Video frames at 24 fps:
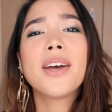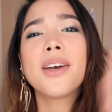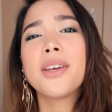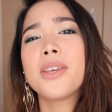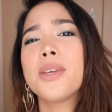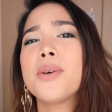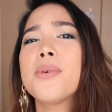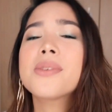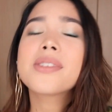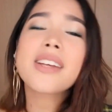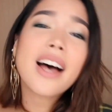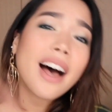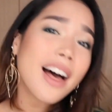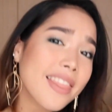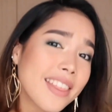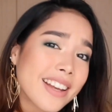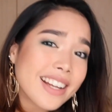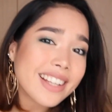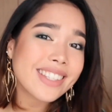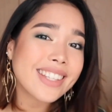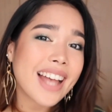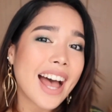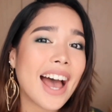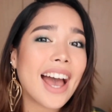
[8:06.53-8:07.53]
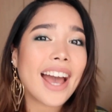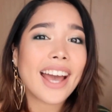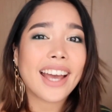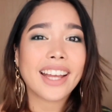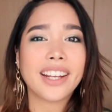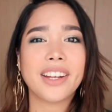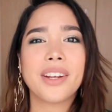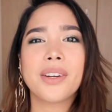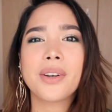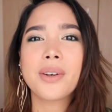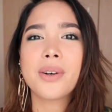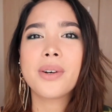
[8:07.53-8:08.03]
Use the other
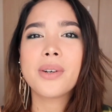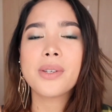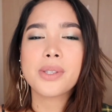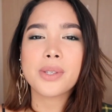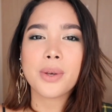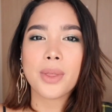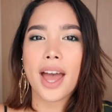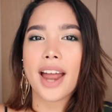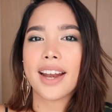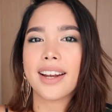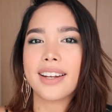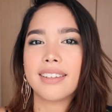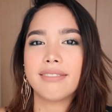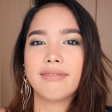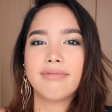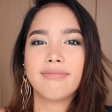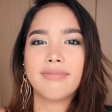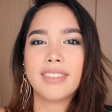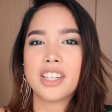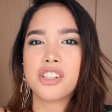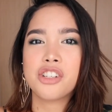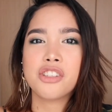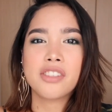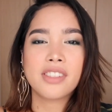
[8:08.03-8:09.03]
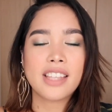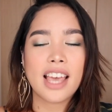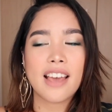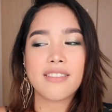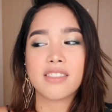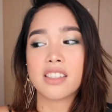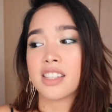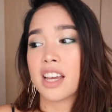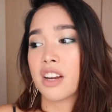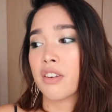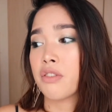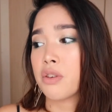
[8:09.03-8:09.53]
side, you know, so that it just saves
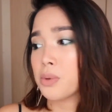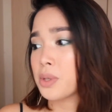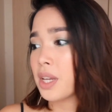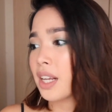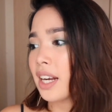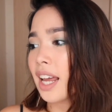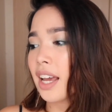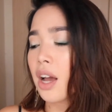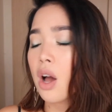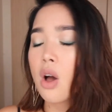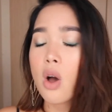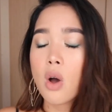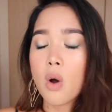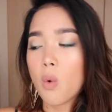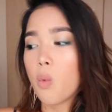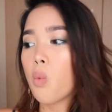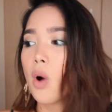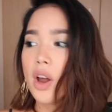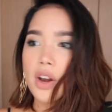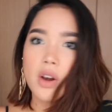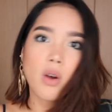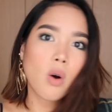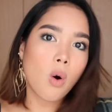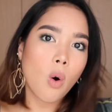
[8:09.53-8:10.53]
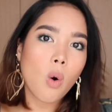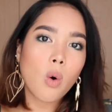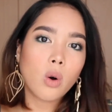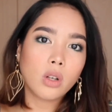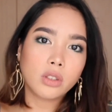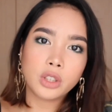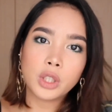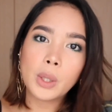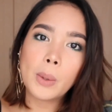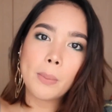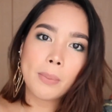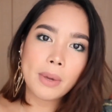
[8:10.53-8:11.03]
instead of using like one
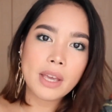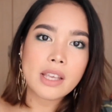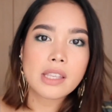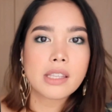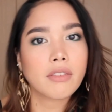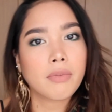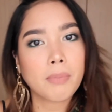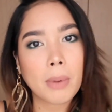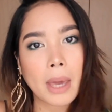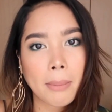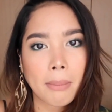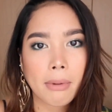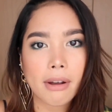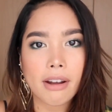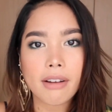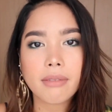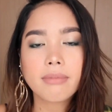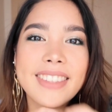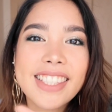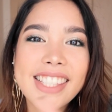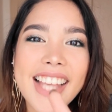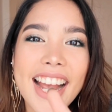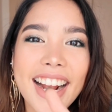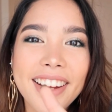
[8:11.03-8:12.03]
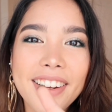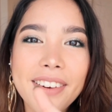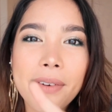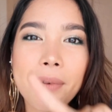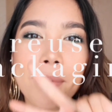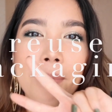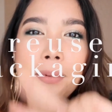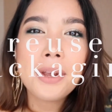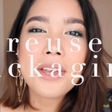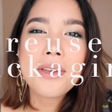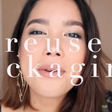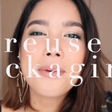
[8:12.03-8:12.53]
whole new piece of paper.
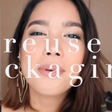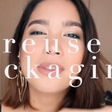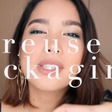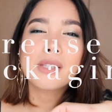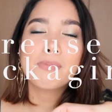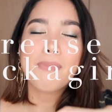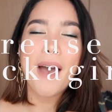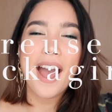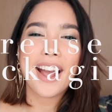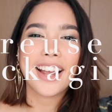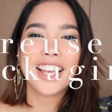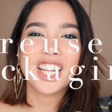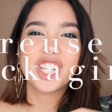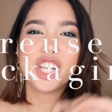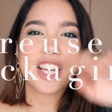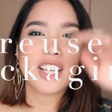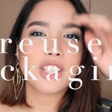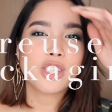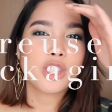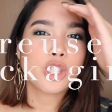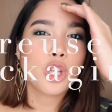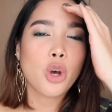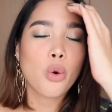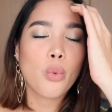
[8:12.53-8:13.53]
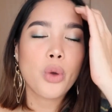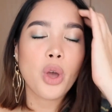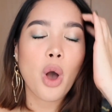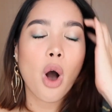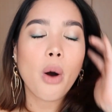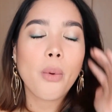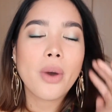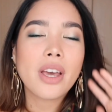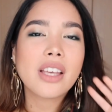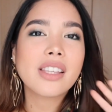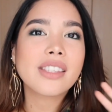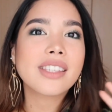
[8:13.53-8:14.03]
Second, reuse packaging. So we
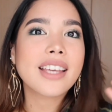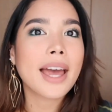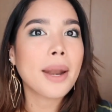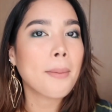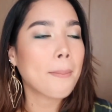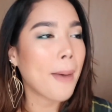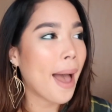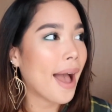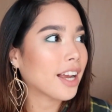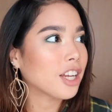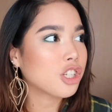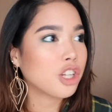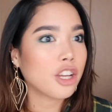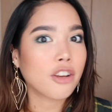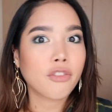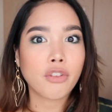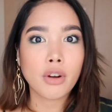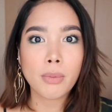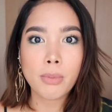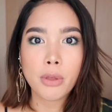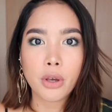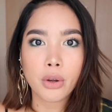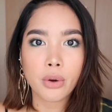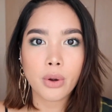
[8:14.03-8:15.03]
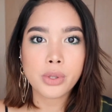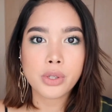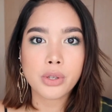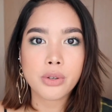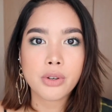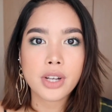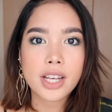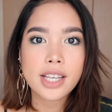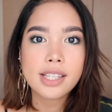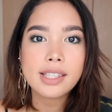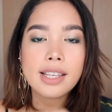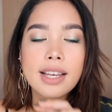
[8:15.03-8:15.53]
always get packaging from the
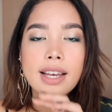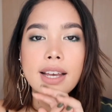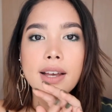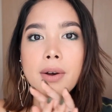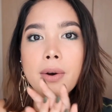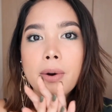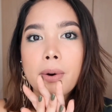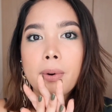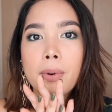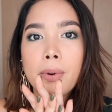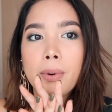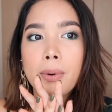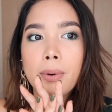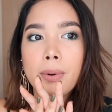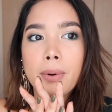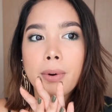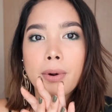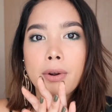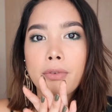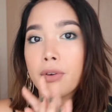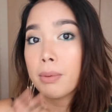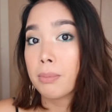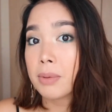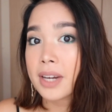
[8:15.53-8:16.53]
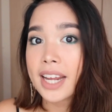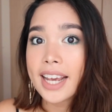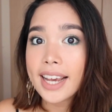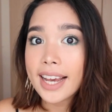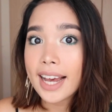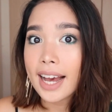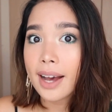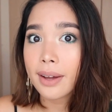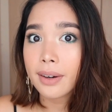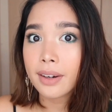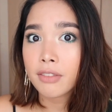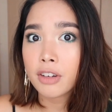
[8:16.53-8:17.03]
groceries or from
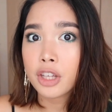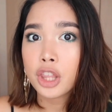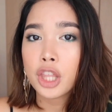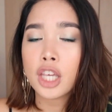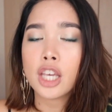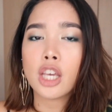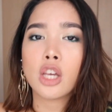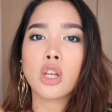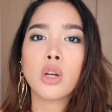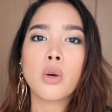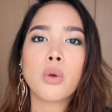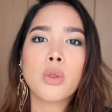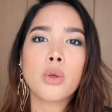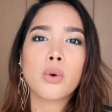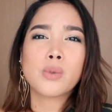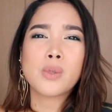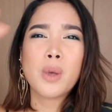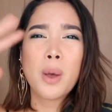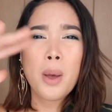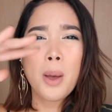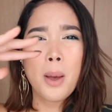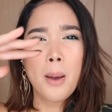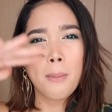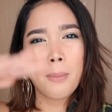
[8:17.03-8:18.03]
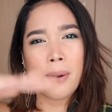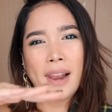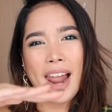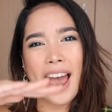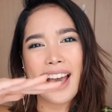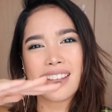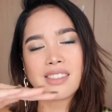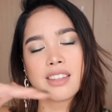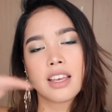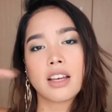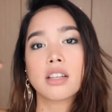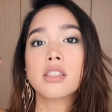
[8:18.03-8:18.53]
takeout and everything, you know, those
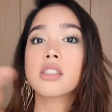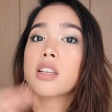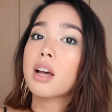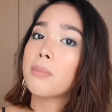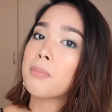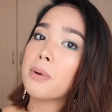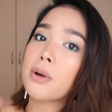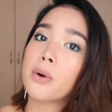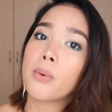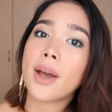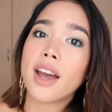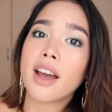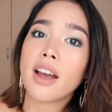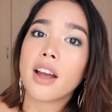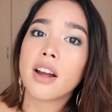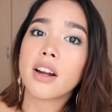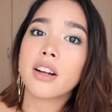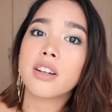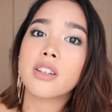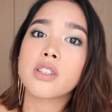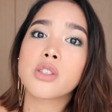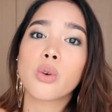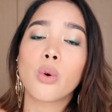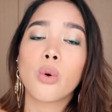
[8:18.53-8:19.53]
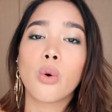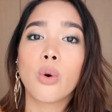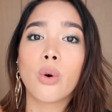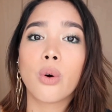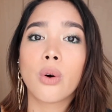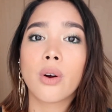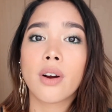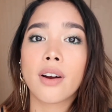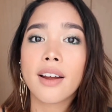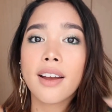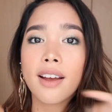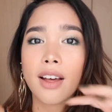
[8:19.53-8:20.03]
plastic Tupperwares
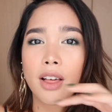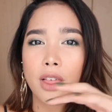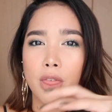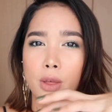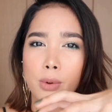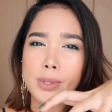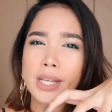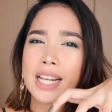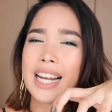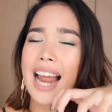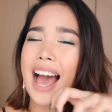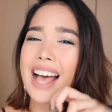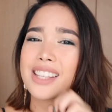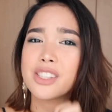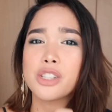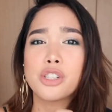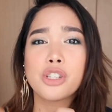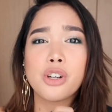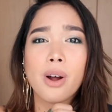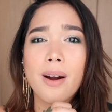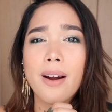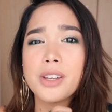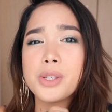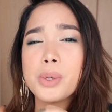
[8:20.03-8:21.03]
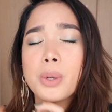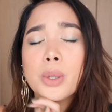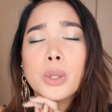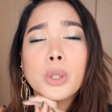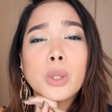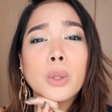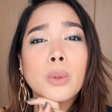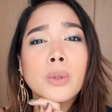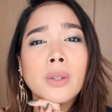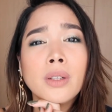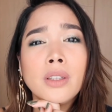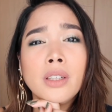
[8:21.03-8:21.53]
or those glass jars. You can
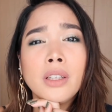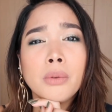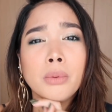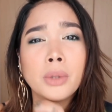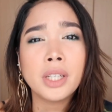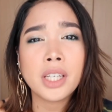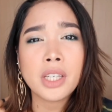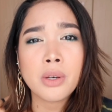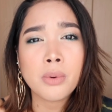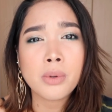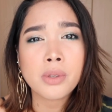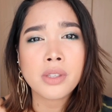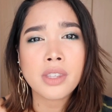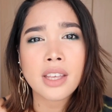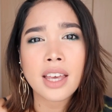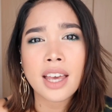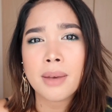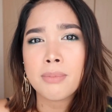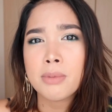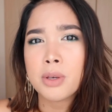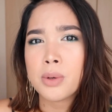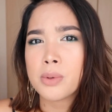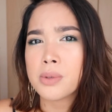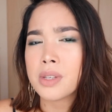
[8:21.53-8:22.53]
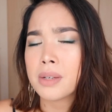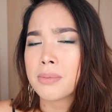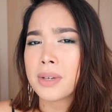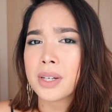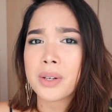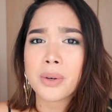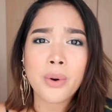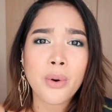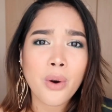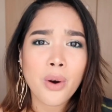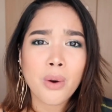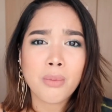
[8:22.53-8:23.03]
totally reuse them, use them
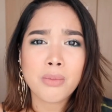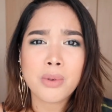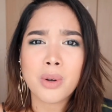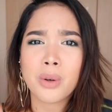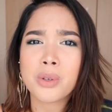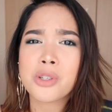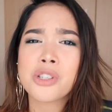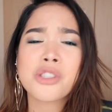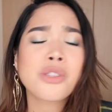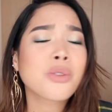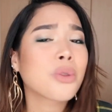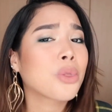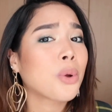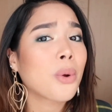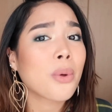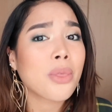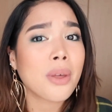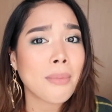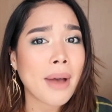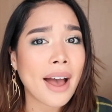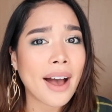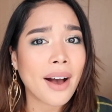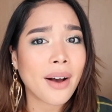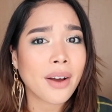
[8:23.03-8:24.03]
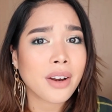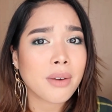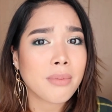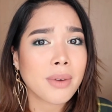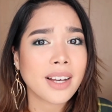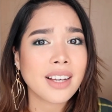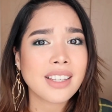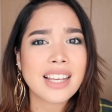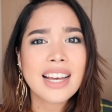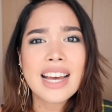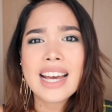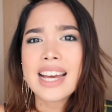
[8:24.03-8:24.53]
at home. Don't just throw them out
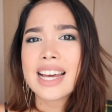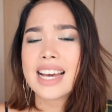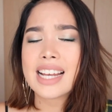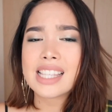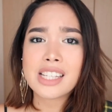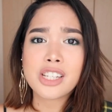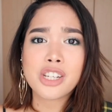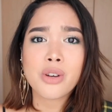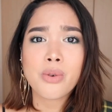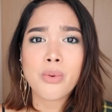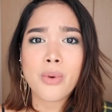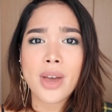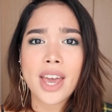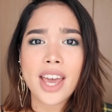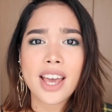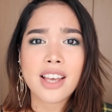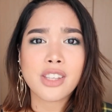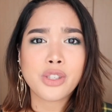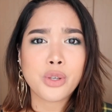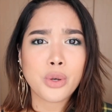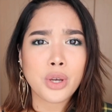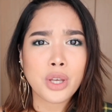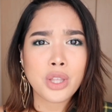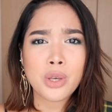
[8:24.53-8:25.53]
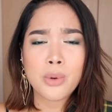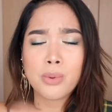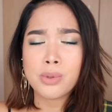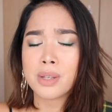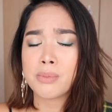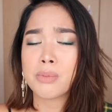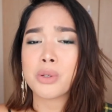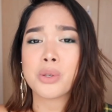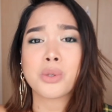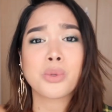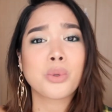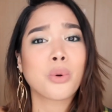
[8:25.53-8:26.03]
because it's such a waste. You can use
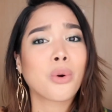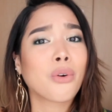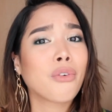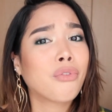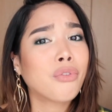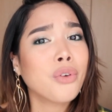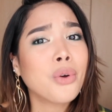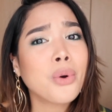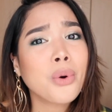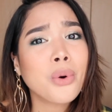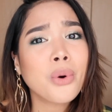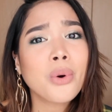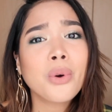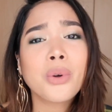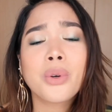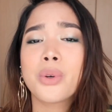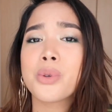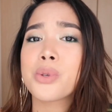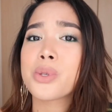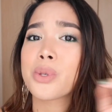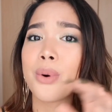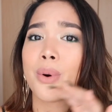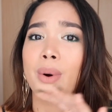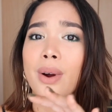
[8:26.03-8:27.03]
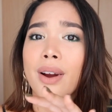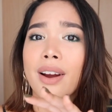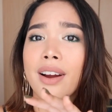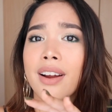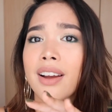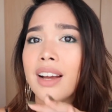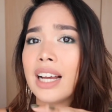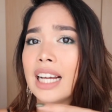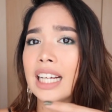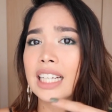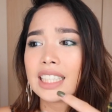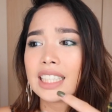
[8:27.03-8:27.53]
them to store food, to
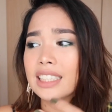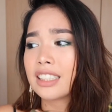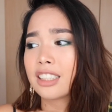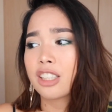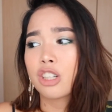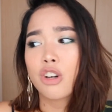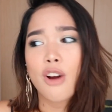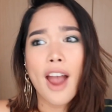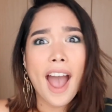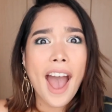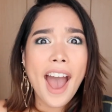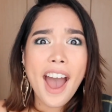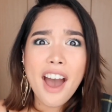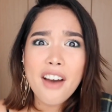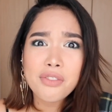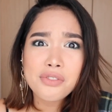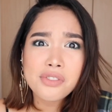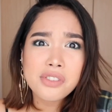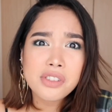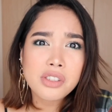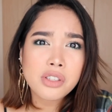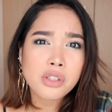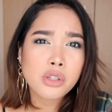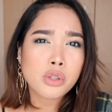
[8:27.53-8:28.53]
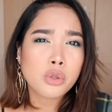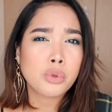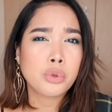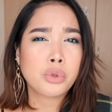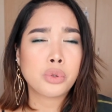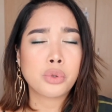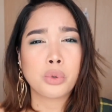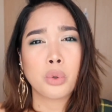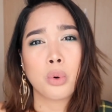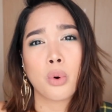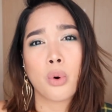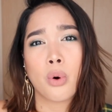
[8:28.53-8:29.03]
store crafts, to
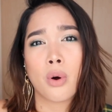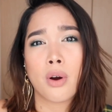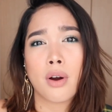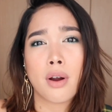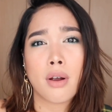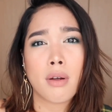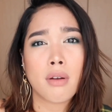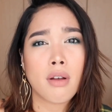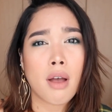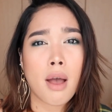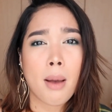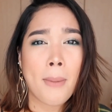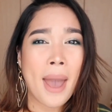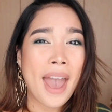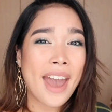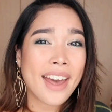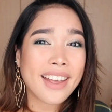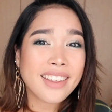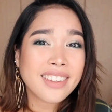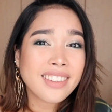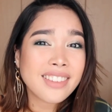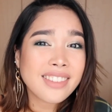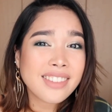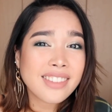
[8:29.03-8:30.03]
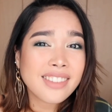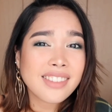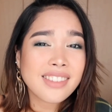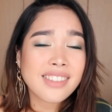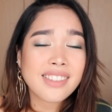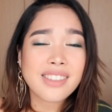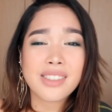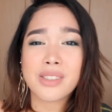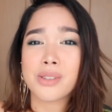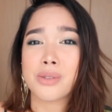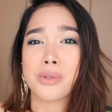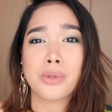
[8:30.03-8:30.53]
store
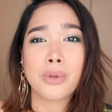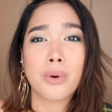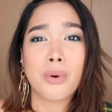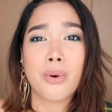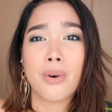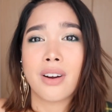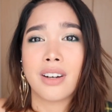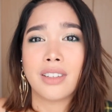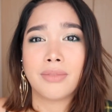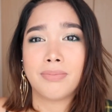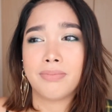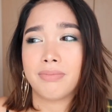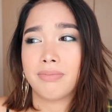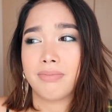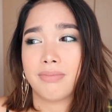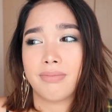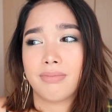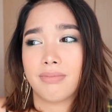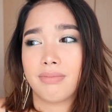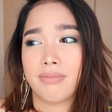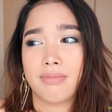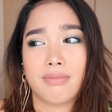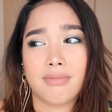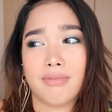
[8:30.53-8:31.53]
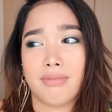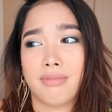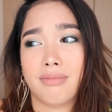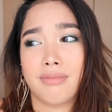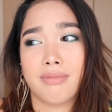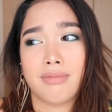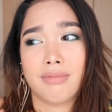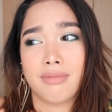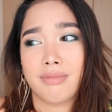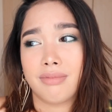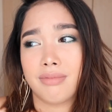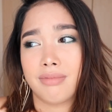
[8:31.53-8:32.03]
pens, to store
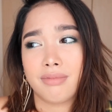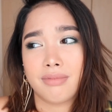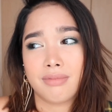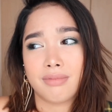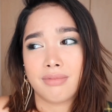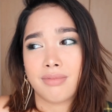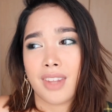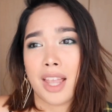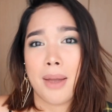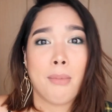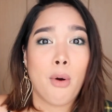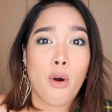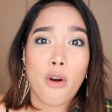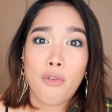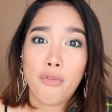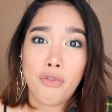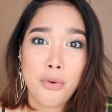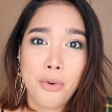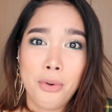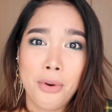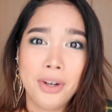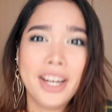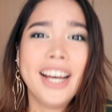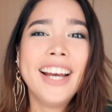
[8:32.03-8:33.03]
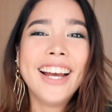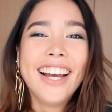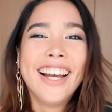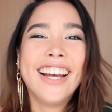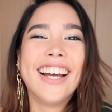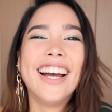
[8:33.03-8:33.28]
more food.